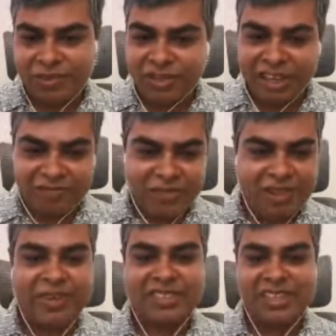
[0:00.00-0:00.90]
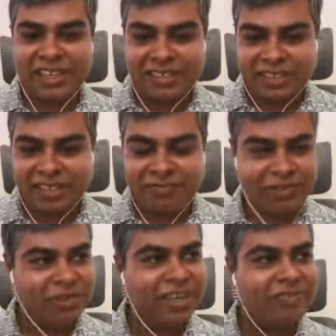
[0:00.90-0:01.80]
If you give me business, if
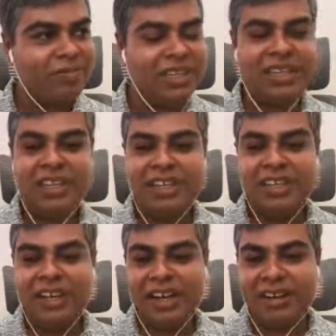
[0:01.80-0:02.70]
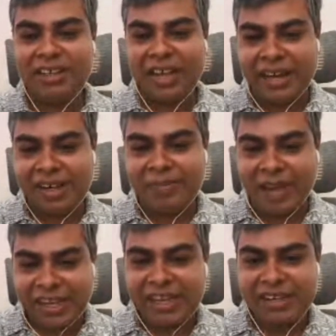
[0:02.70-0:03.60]
you give me a direct
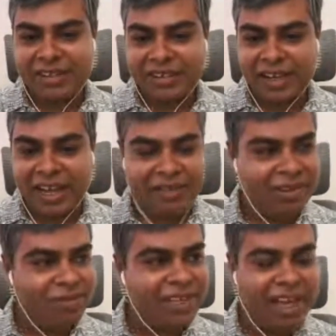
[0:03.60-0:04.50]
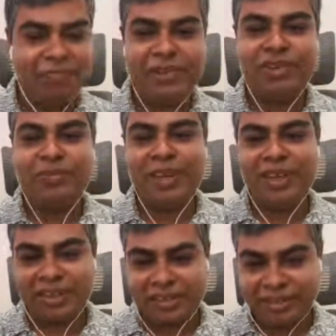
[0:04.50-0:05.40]
buyer, I will be happy to
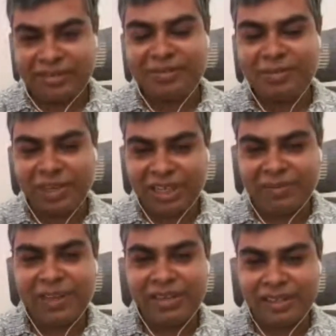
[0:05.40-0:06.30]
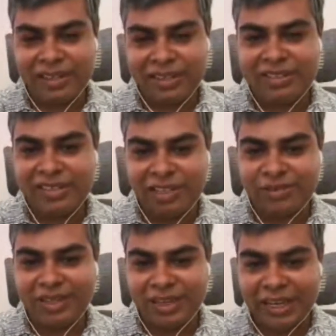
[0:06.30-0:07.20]
pay whatever is
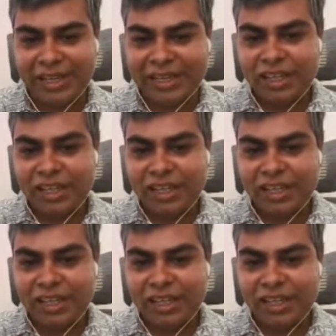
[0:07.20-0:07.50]
genuine, right?